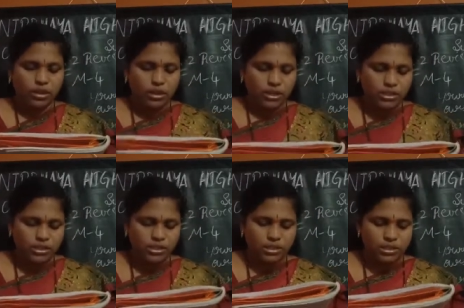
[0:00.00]
Understood
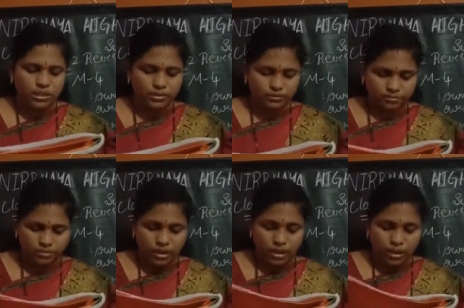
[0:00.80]
children?
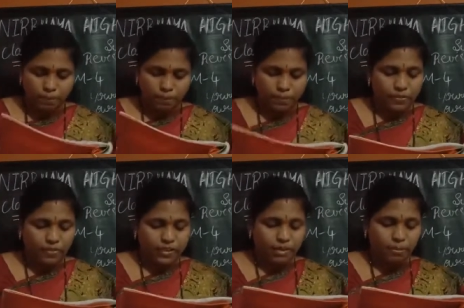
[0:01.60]
Fill
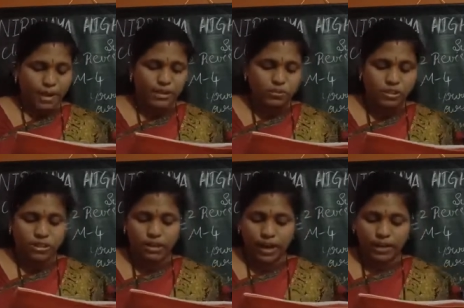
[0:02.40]
in the blanks with the
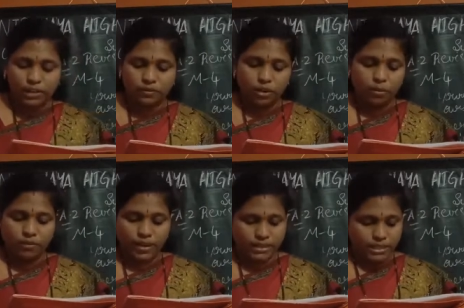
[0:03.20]
correct form of
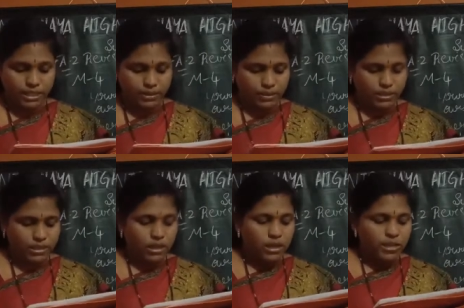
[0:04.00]
adjectives.
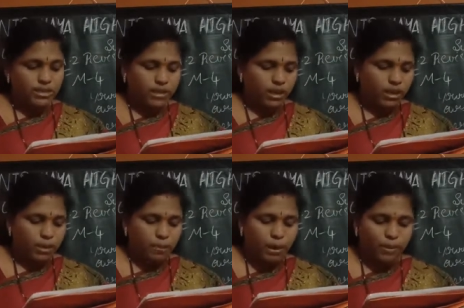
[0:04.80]
See here,
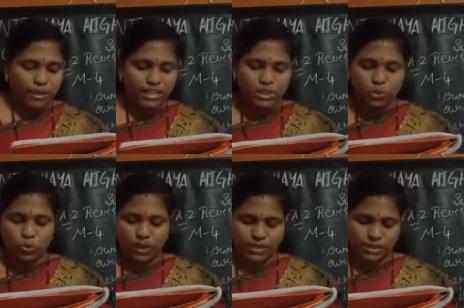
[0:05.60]
Praveen is too
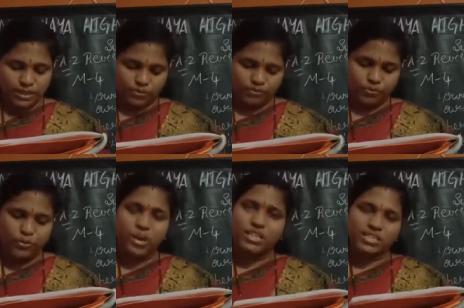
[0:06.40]
lazy to
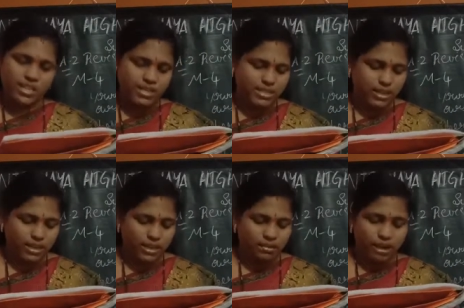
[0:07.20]
exercise daily.
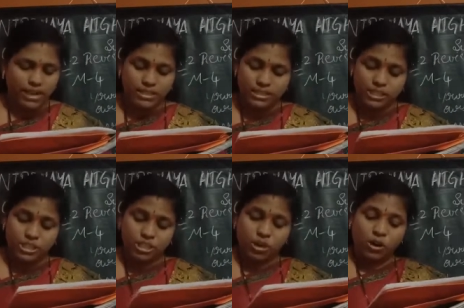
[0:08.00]
Rajesh is
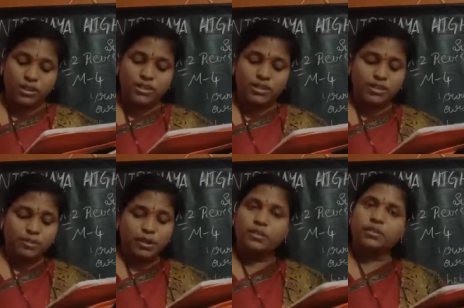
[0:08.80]
taller than his
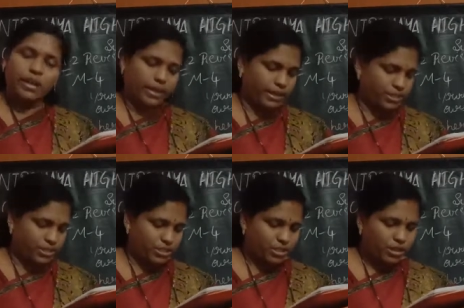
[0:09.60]
brother Rakesh.